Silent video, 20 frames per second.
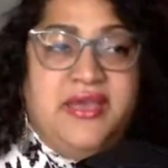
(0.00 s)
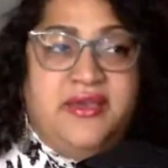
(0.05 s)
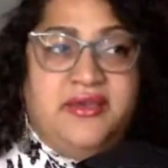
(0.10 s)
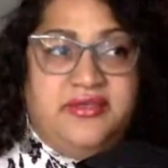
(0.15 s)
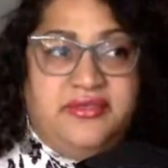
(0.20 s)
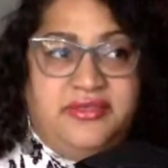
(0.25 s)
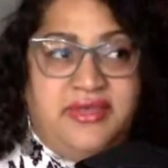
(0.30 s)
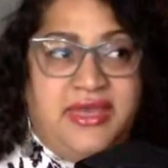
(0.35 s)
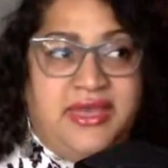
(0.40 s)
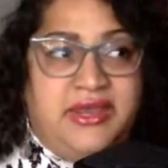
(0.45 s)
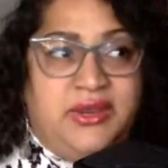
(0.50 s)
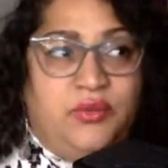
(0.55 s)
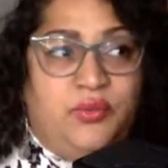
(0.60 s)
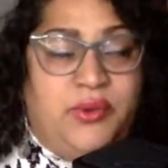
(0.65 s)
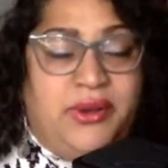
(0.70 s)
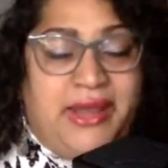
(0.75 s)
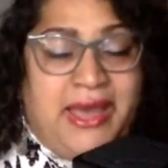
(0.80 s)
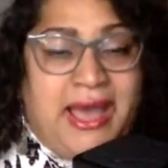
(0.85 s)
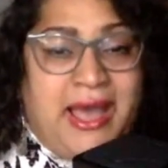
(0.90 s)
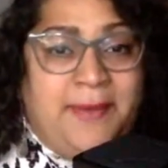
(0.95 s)
then what
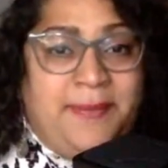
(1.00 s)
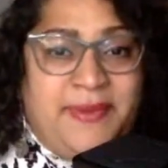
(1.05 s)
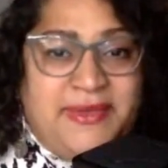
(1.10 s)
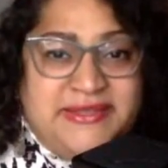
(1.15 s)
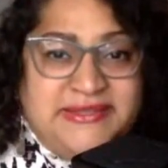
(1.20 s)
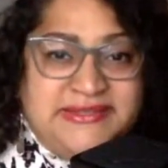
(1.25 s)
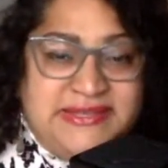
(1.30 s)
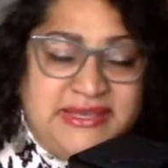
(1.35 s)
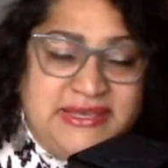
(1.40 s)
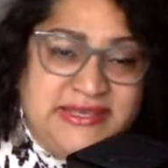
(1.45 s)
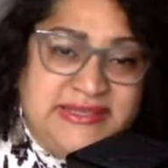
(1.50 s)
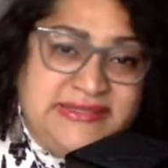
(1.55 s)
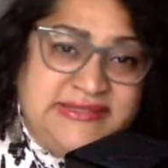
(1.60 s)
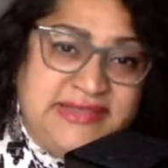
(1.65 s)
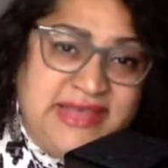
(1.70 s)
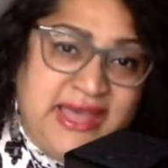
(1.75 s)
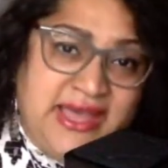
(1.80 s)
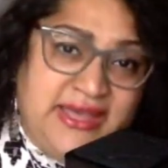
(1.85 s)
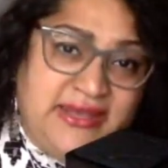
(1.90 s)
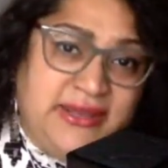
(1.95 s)
happens is
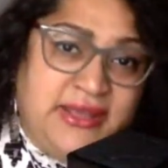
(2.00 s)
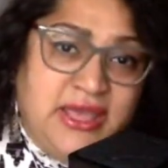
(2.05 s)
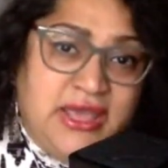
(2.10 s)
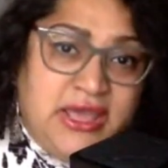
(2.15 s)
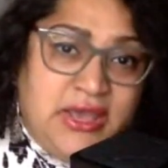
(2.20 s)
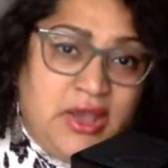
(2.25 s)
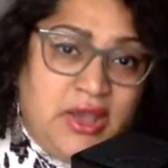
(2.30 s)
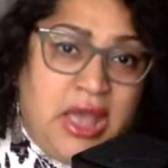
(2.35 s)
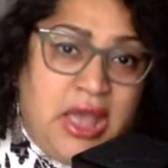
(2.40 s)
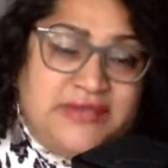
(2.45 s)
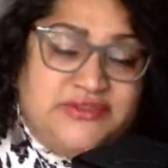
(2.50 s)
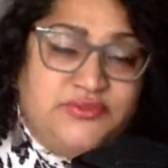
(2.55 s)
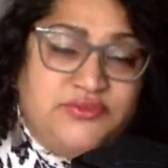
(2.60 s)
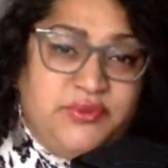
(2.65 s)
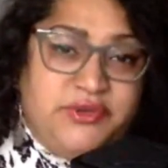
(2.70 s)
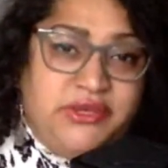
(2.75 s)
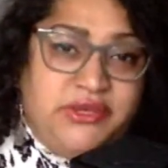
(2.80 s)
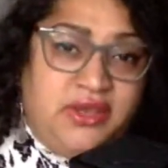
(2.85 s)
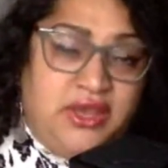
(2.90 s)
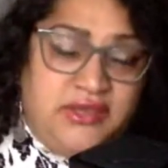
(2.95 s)
that as
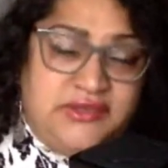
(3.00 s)
we